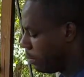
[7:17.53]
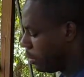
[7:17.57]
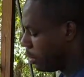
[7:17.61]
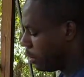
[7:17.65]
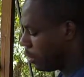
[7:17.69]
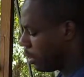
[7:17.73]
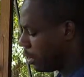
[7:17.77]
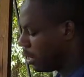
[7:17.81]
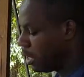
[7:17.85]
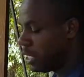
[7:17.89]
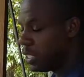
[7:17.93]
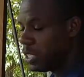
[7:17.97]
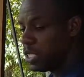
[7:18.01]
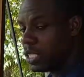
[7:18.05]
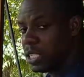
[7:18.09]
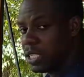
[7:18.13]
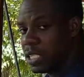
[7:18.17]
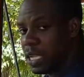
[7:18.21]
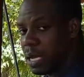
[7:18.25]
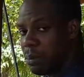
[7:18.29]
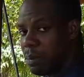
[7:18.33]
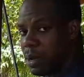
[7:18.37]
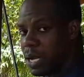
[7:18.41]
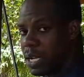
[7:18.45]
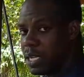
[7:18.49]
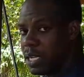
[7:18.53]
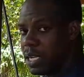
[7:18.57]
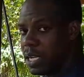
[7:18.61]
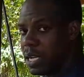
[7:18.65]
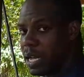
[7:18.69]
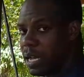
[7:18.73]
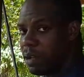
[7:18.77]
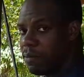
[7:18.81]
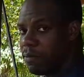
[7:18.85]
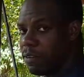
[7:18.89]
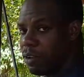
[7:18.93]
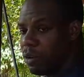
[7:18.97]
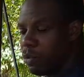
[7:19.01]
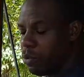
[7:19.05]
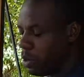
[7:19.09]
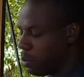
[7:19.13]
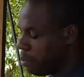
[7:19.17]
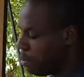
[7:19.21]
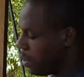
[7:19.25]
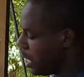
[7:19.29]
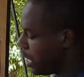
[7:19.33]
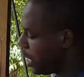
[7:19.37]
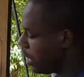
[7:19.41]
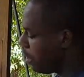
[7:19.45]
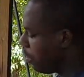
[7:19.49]
So this is a model of it we
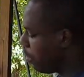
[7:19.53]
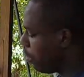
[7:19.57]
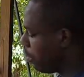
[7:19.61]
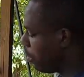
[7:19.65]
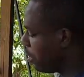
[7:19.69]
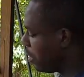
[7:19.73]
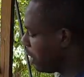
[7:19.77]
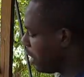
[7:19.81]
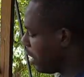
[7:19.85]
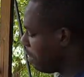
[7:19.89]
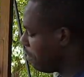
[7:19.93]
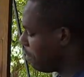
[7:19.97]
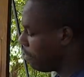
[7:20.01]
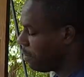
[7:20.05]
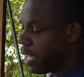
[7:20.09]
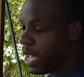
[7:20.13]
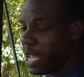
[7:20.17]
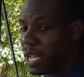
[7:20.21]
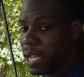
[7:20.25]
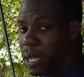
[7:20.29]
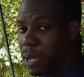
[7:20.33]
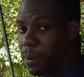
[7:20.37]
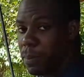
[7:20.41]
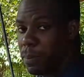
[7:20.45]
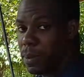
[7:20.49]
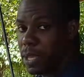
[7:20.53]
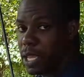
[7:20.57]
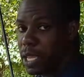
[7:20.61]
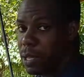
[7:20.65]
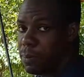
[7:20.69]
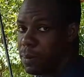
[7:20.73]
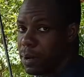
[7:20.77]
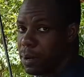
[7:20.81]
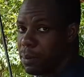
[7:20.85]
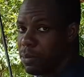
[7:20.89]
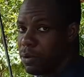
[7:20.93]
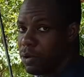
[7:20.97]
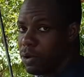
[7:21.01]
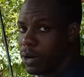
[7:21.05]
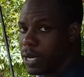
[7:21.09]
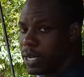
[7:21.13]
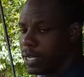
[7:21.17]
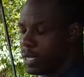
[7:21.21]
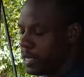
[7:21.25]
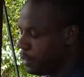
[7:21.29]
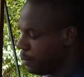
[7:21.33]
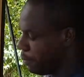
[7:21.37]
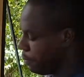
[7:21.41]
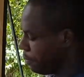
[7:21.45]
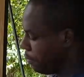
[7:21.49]
made out of like a paper
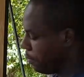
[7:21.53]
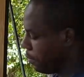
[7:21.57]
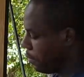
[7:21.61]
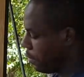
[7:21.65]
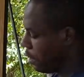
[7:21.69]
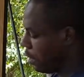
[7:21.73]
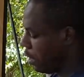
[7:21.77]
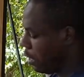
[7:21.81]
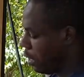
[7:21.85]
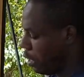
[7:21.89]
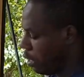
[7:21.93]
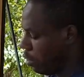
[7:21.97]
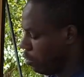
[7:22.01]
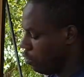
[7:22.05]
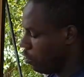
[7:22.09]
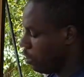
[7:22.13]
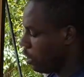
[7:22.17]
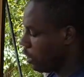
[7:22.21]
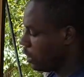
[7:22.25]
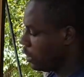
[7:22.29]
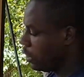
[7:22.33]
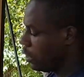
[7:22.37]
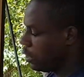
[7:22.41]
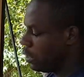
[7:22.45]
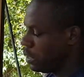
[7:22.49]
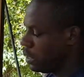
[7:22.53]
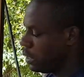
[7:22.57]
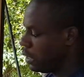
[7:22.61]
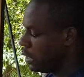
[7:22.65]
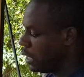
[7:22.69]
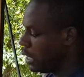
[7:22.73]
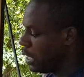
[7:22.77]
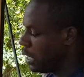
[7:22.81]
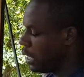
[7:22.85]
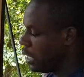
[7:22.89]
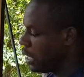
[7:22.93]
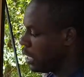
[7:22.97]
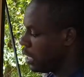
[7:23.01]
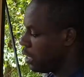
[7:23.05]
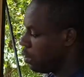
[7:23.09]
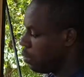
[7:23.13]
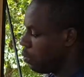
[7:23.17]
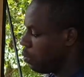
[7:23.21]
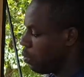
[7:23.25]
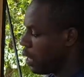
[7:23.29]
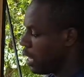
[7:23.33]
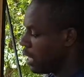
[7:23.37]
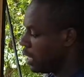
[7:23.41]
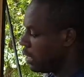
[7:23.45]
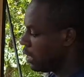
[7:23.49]
board, just to see
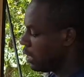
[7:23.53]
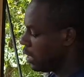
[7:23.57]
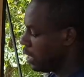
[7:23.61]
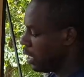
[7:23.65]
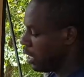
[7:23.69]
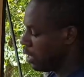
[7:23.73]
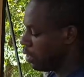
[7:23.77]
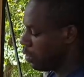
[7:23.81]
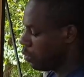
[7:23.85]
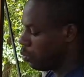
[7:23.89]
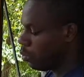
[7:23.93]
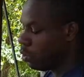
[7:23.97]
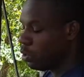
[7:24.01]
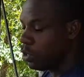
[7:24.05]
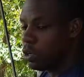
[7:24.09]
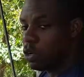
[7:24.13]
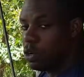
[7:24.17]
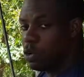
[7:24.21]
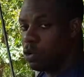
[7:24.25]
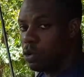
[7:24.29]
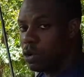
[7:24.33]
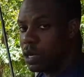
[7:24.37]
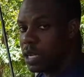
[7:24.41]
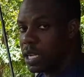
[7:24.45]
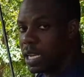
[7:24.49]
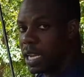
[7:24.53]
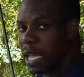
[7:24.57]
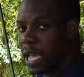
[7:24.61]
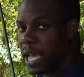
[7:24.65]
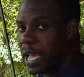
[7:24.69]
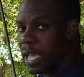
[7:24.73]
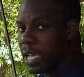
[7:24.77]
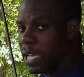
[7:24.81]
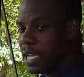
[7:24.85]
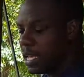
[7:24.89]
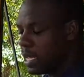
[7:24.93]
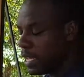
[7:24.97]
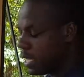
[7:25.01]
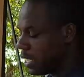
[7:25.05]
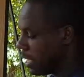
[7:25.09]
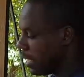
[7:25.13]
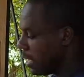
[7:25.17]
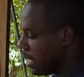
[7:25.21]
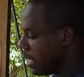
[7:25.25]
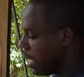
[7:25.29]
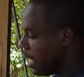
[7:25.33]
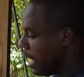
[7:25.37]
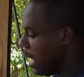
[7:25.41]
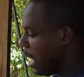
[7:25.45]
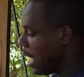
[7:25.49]
what it would look like
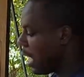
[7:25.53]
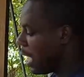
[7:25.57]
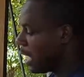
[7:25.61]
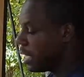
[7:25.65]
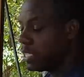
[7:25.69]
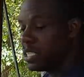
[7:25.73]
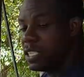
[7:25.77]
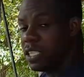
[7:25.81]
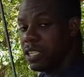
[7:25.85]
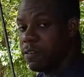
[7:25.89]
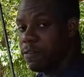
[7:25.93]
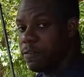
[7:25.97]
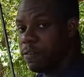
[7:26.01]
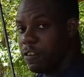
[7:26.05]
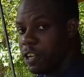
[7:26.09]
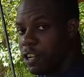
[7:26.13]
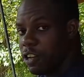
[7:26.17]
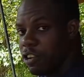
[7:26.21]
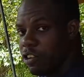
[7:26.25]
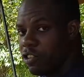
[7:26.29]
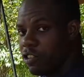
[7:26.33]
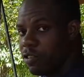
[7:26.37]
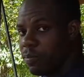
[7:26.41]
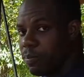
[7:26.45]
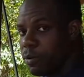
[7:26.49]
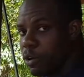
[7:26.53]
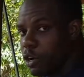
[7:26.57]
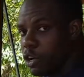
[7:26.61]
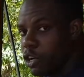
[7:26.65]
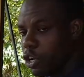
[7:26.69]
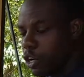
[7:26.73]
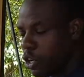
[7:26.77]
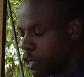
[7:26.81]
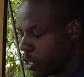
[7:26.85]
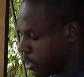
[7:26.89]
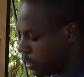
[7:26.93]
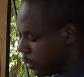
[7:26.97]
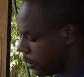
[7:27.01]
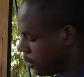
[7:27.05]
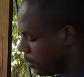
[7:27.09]
as the finished product.